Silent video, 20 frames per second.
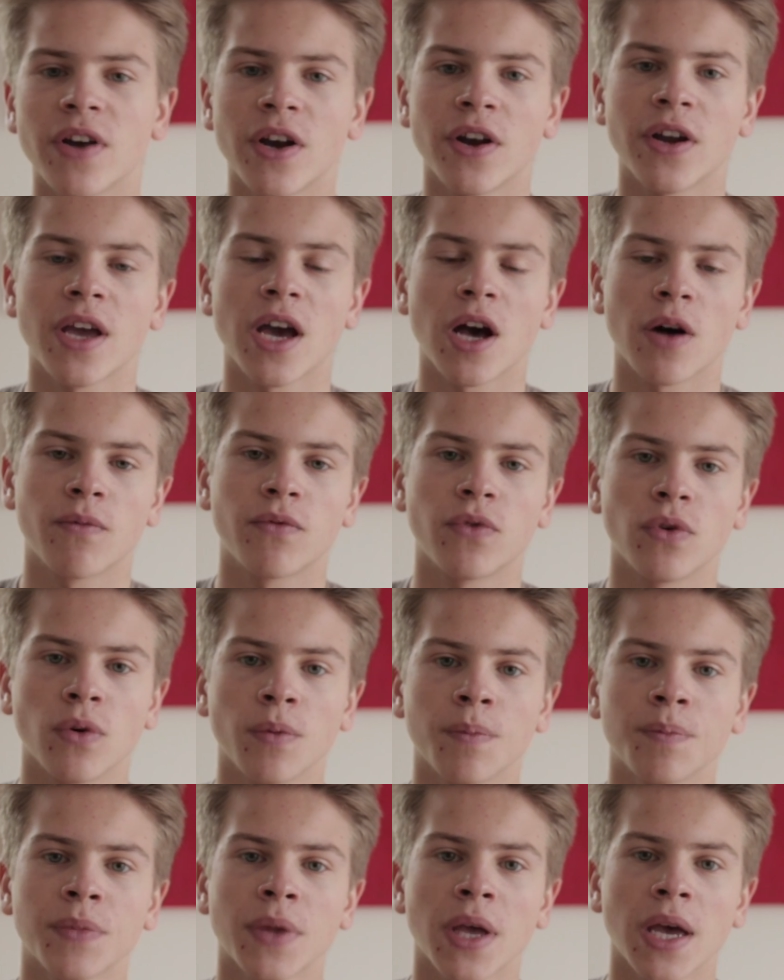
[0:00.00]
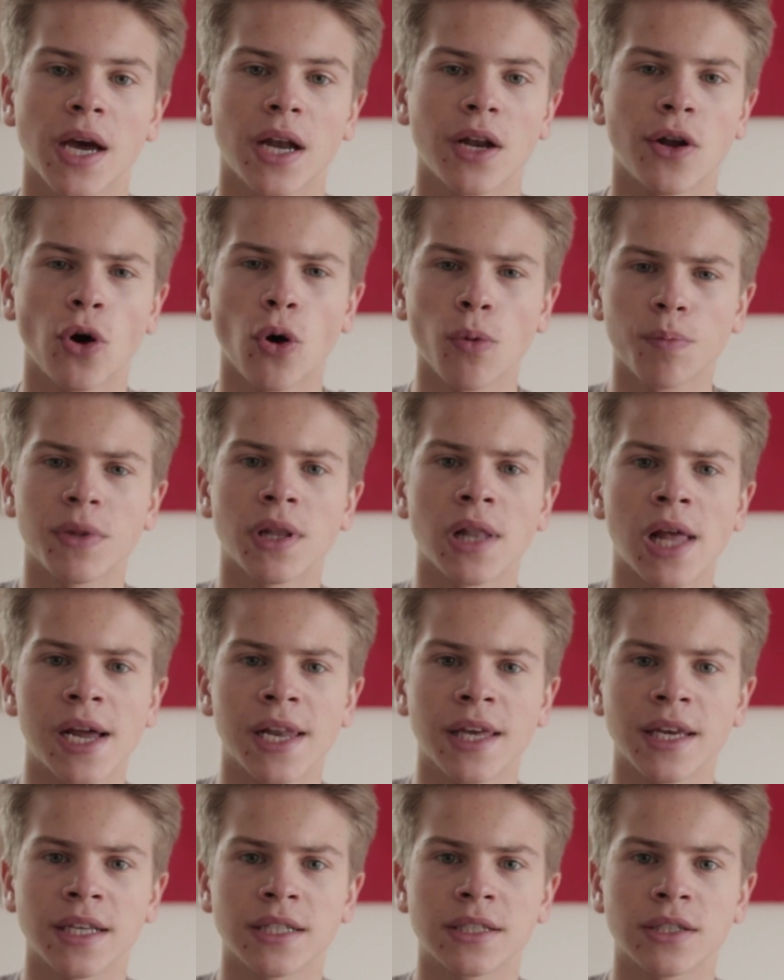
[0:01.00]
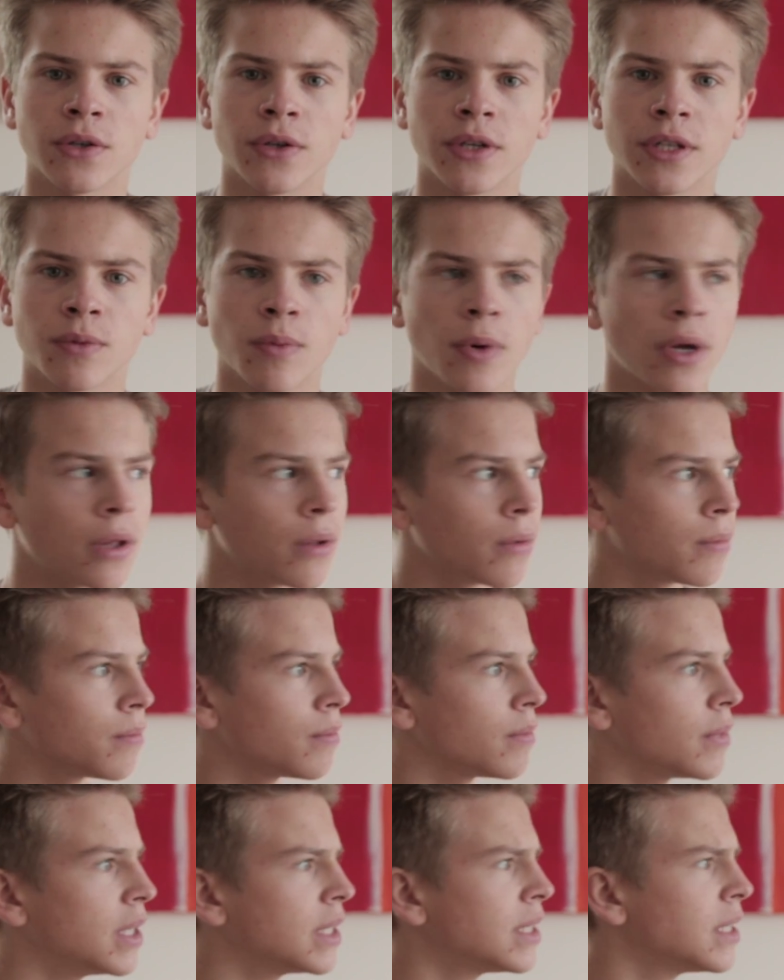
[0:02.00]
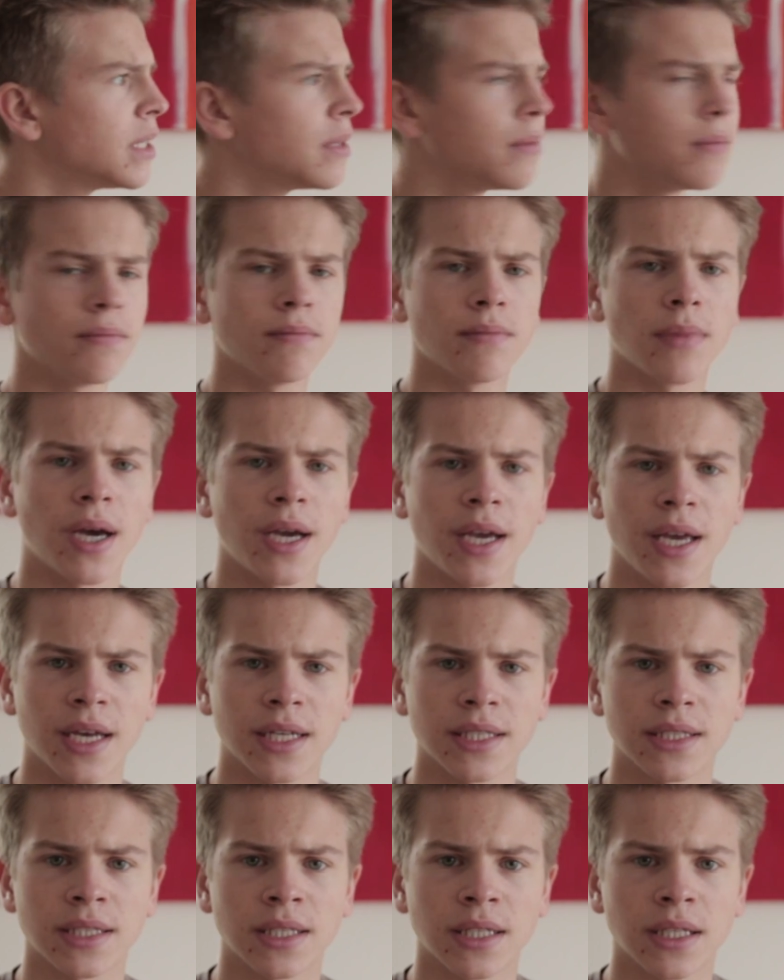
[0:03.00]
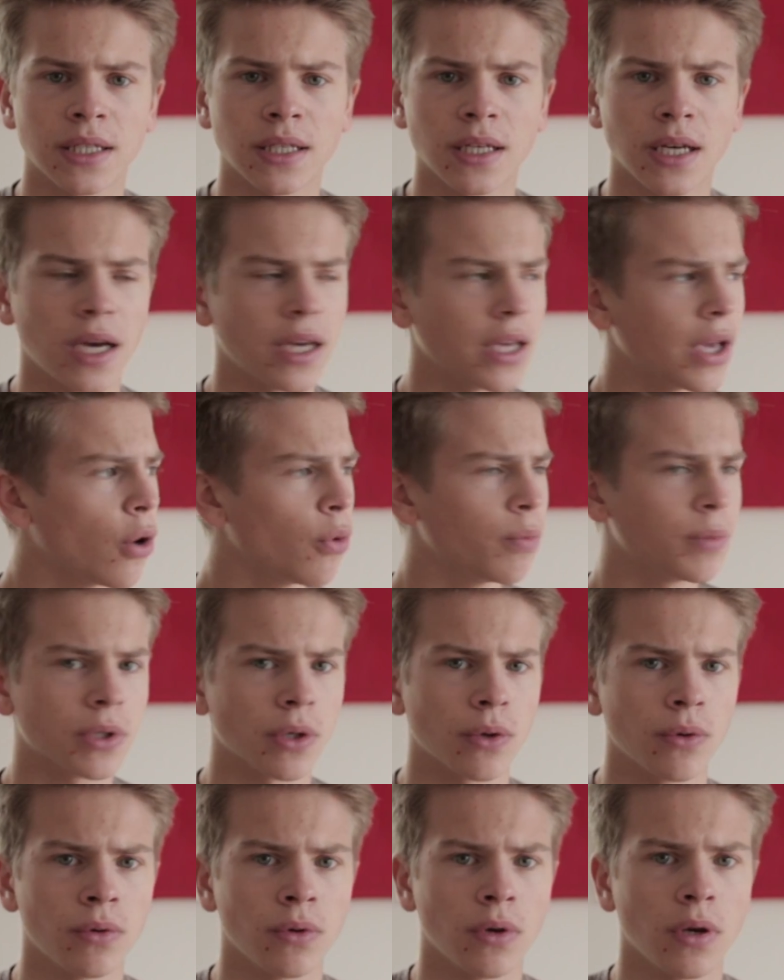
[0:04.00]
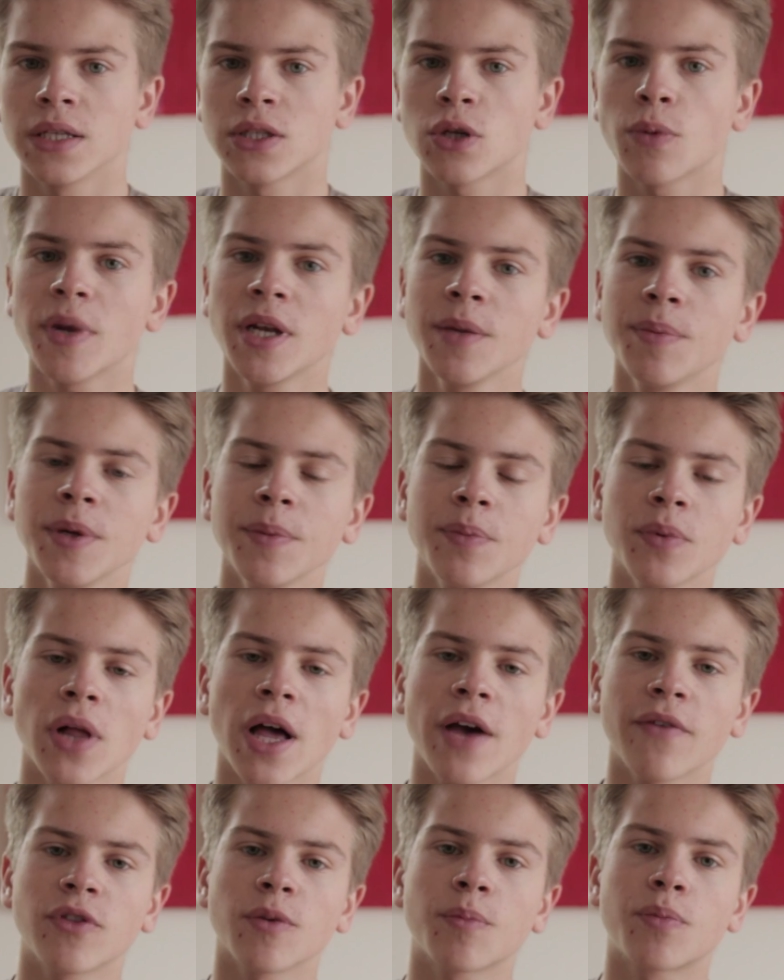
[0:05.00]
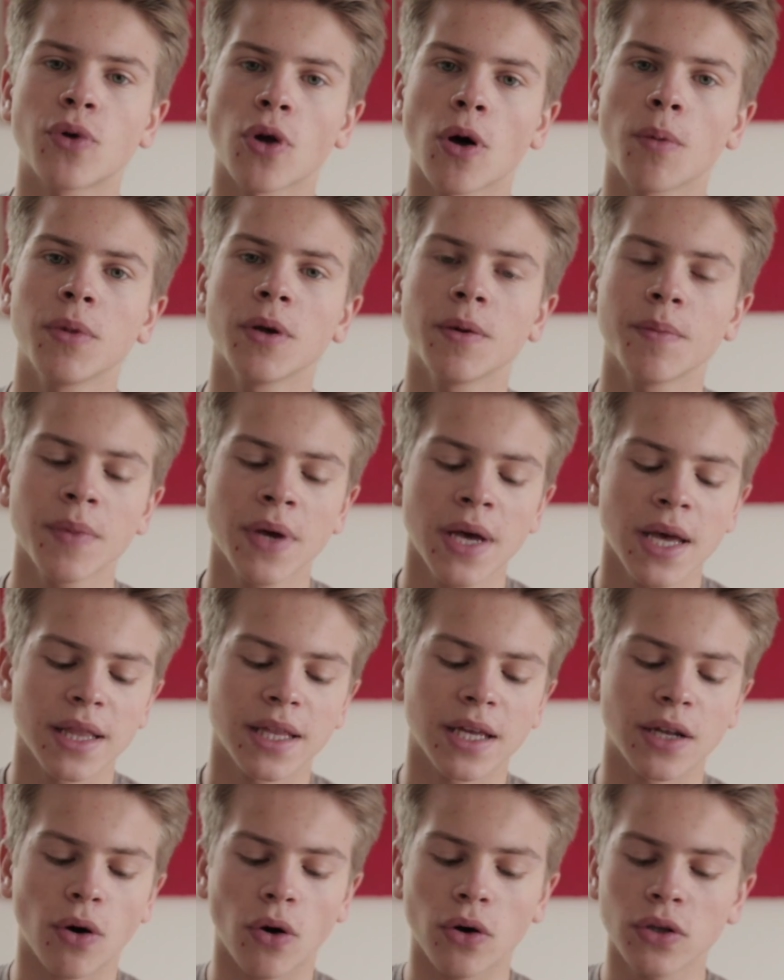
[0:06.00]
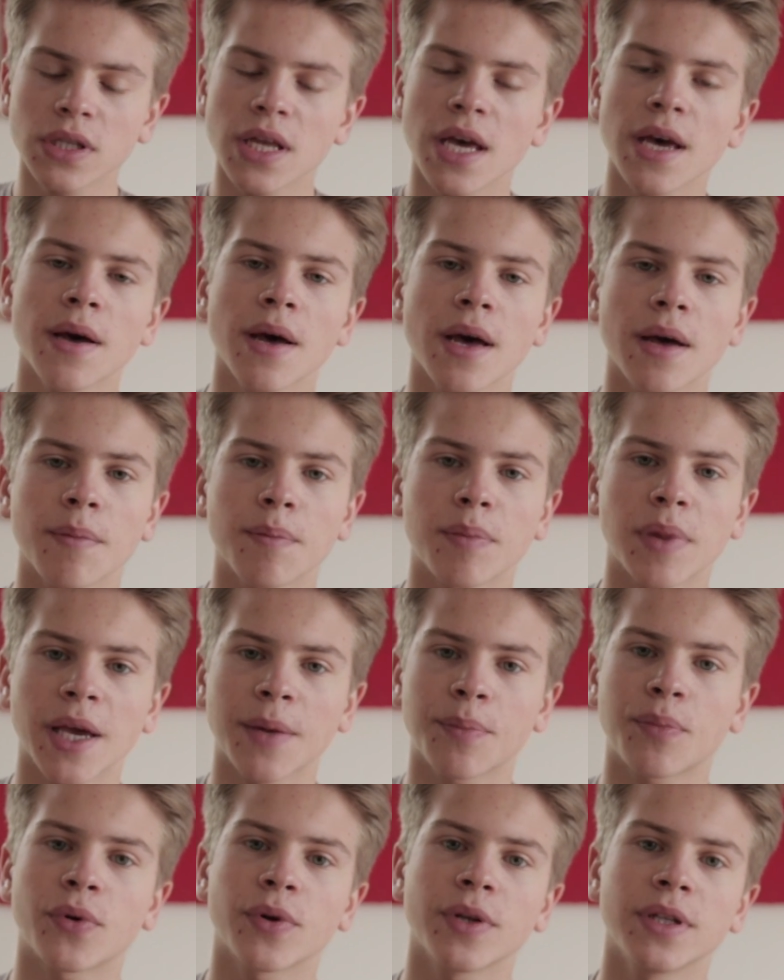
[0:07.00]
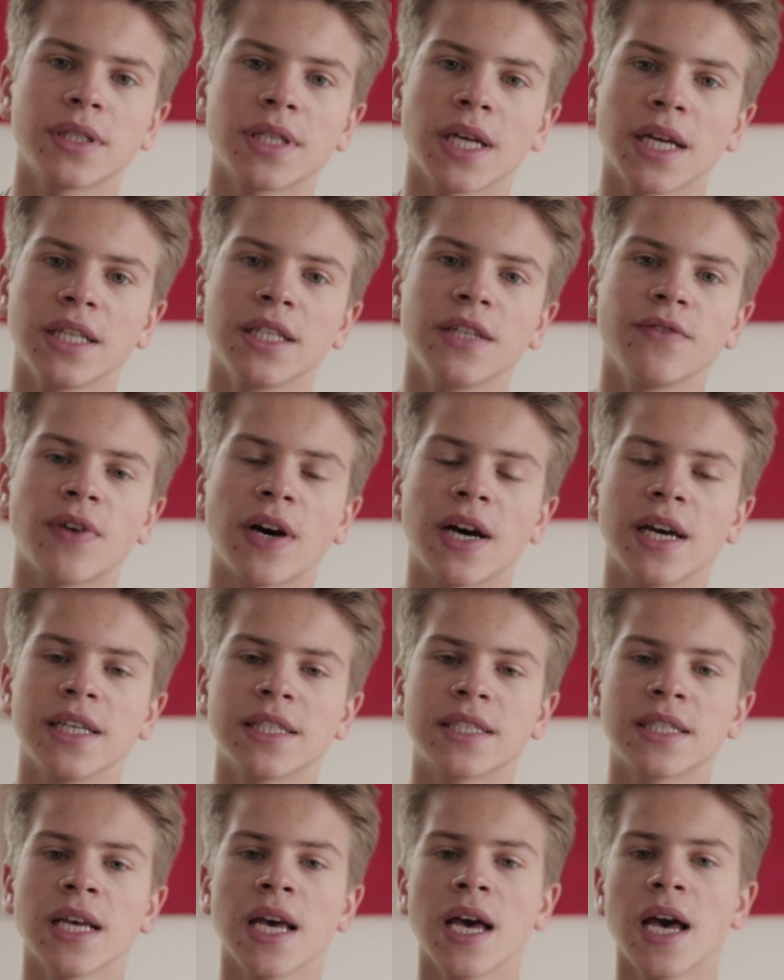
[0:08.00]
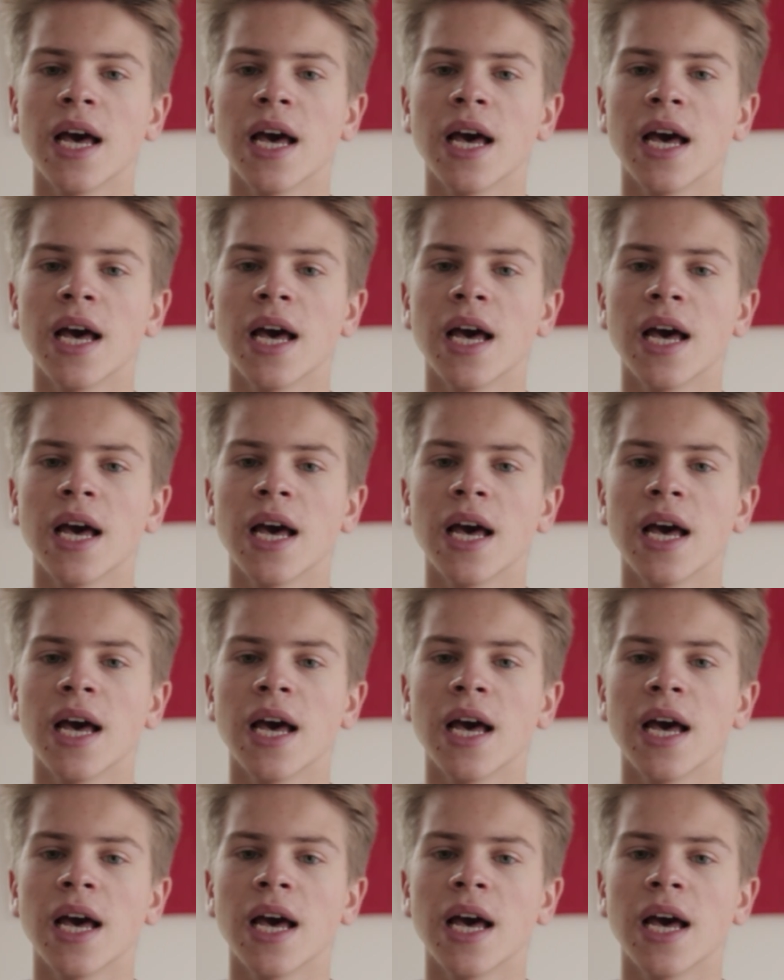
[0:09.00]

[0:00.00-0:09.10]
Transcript: very helpful. And I hope the lighting is good as well. Is it? I guess. I hope so. So many people have the problem that on their BlackBerry 10 device,